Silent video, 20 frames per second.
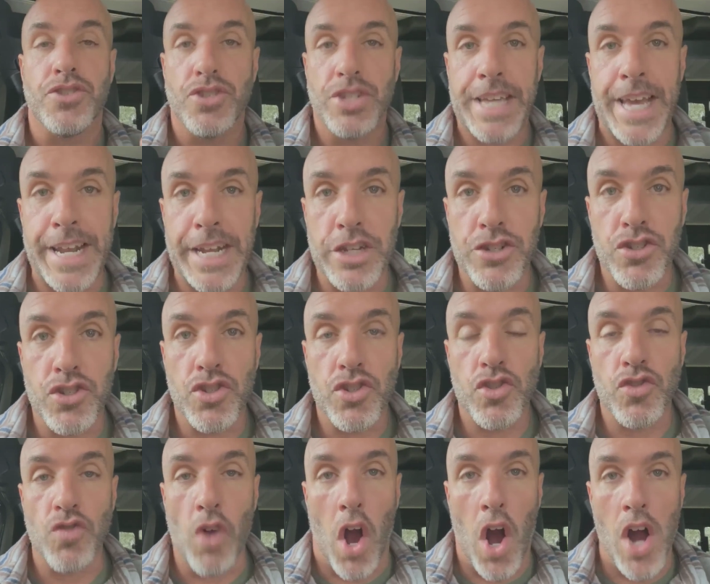getting
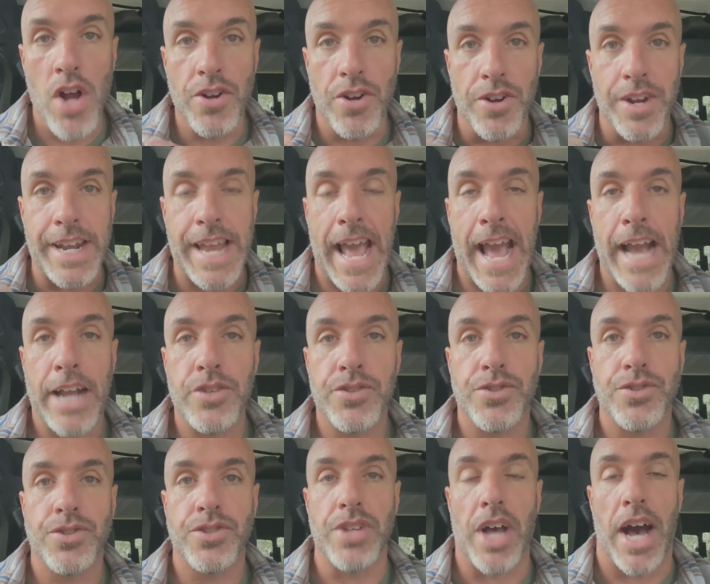stronger and
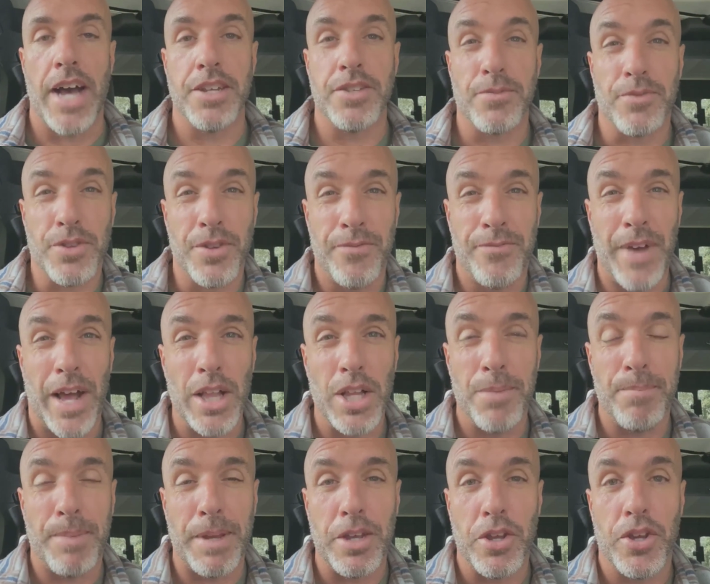exercise,
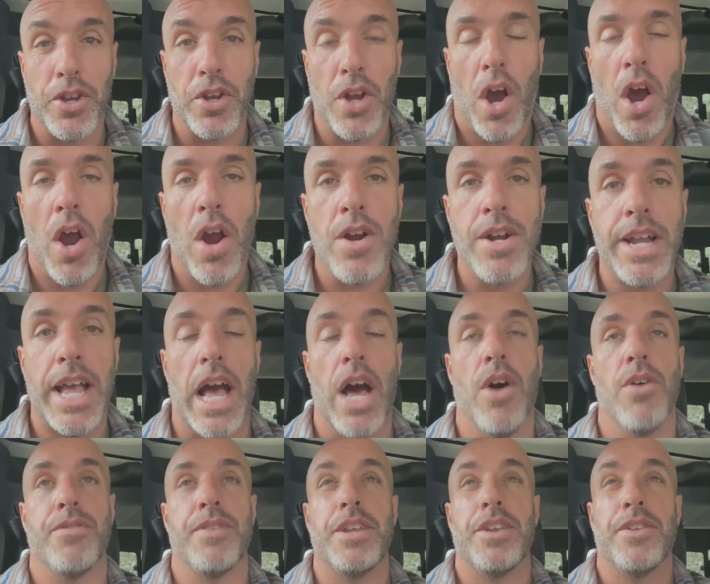developing good heart
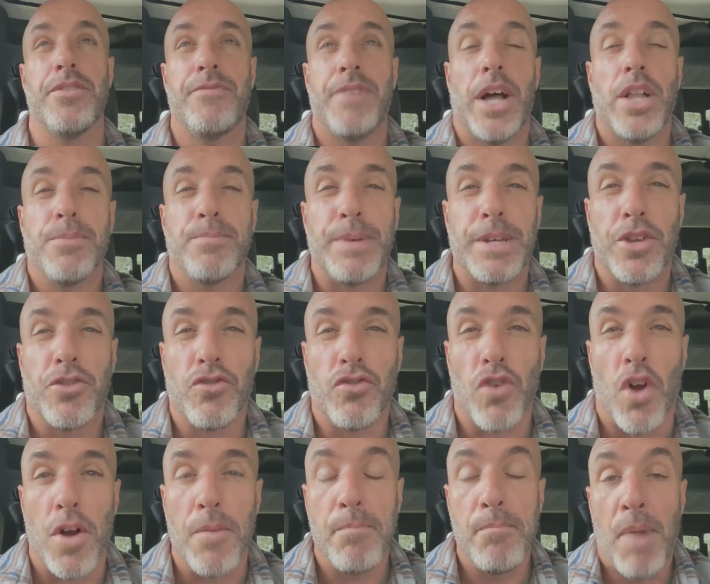health, and developing
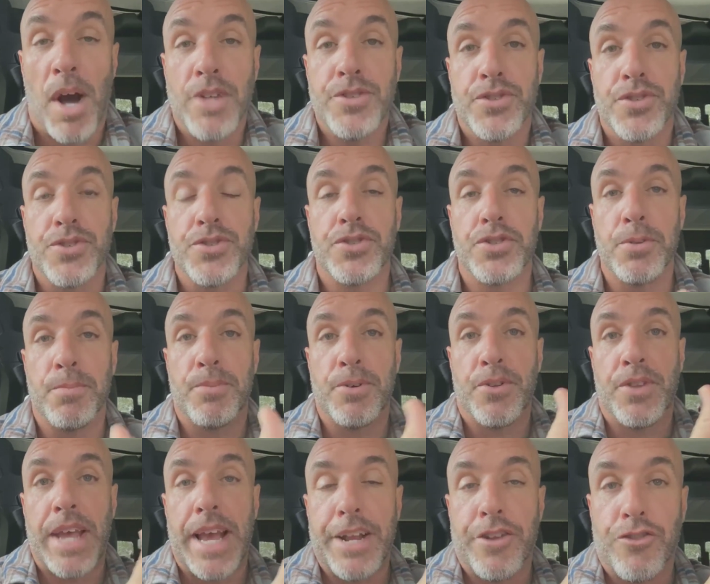strong muscles to
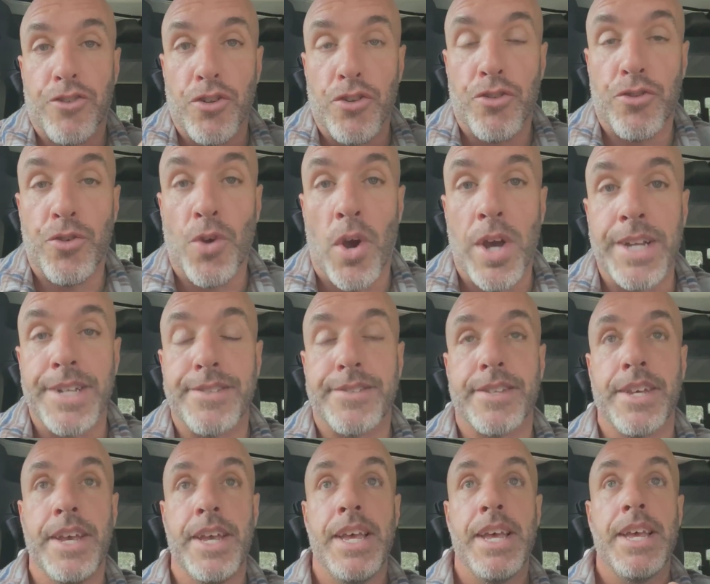protect your
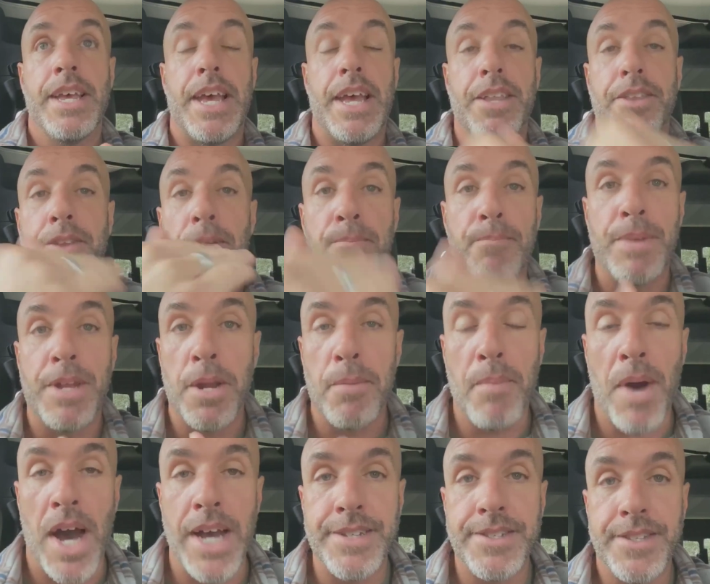joints and to
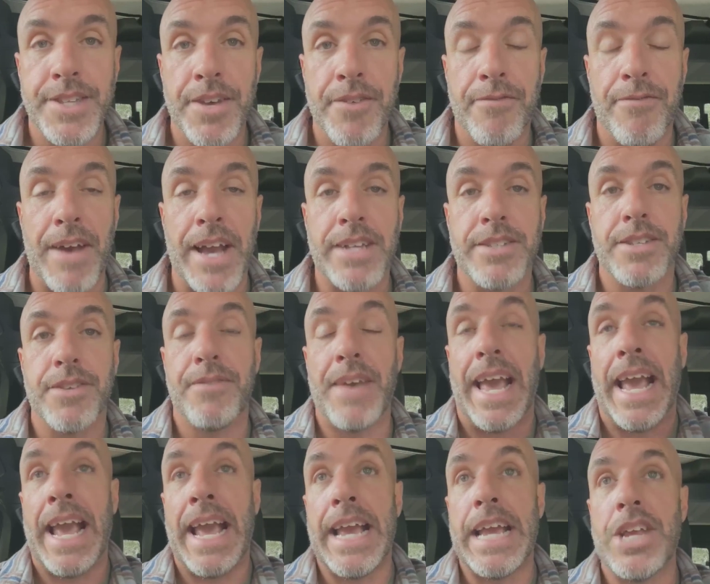minimize the effects of
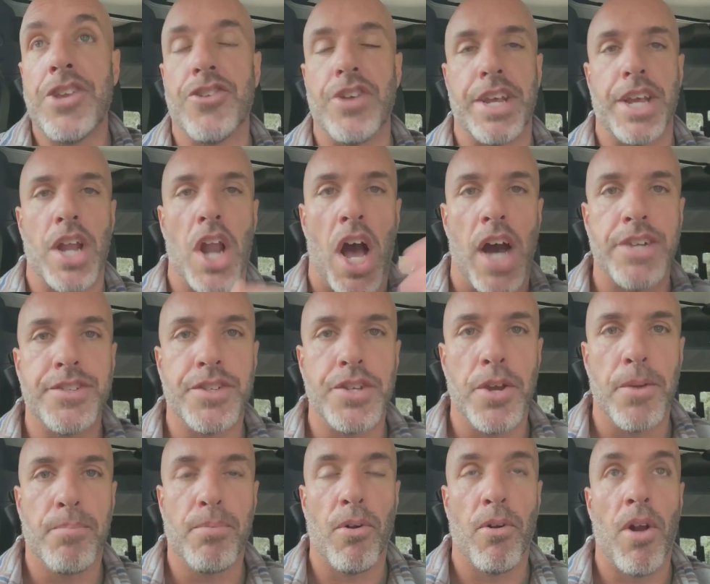aging and
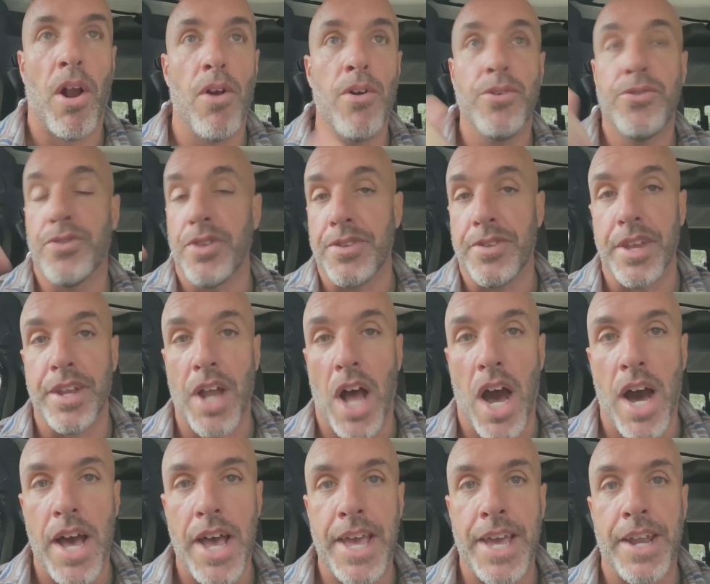osteoporosis and,
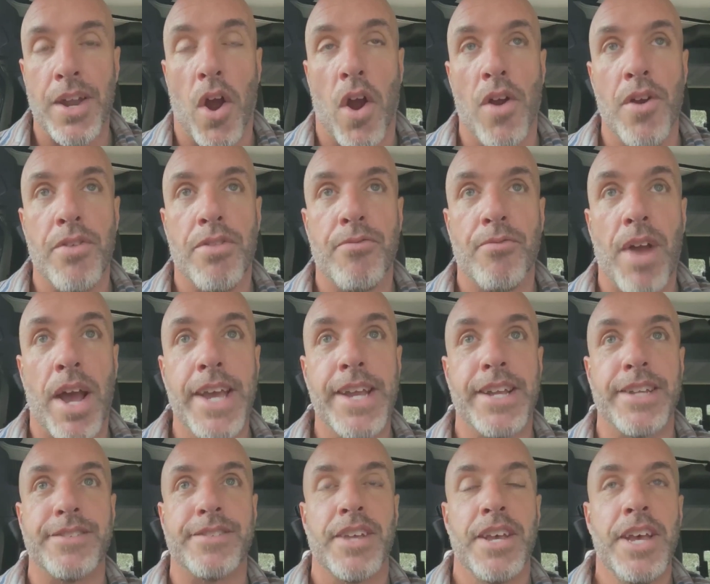uh, and
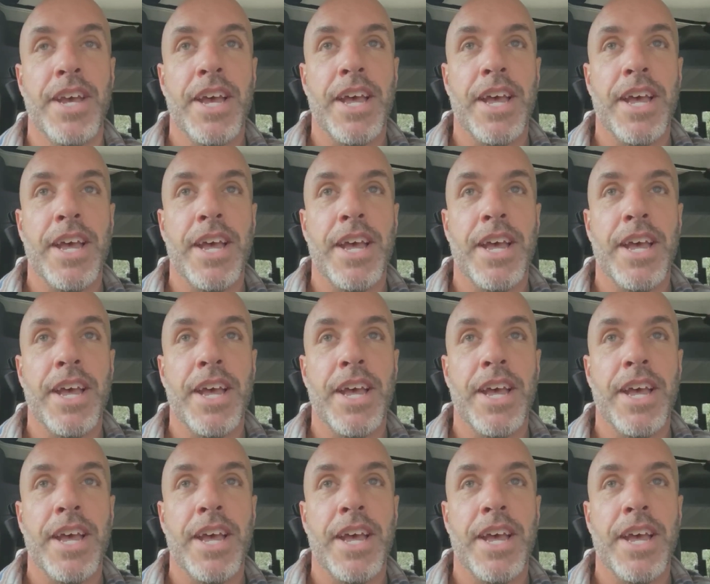arthritis.